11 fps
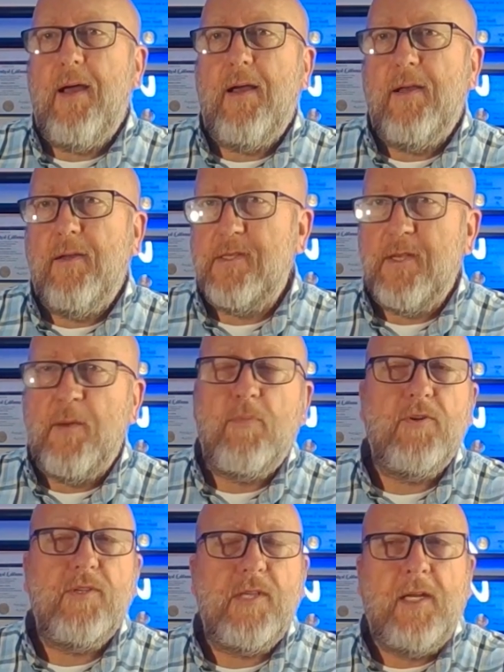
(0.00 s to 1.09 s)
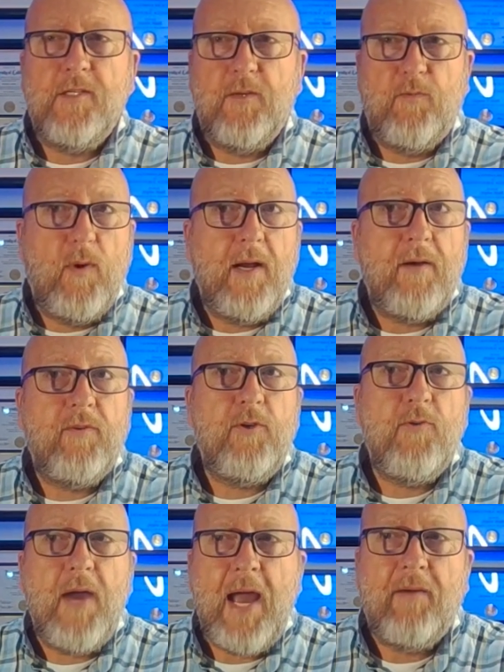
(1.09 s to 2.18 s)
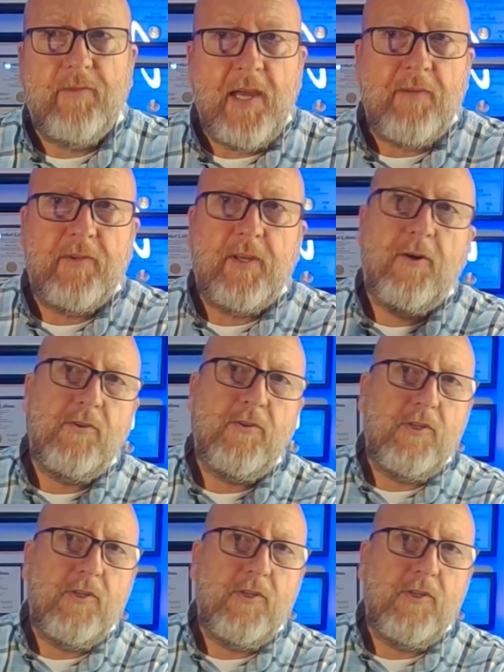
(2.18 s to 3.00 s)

some percentage of whatever you have left goes to your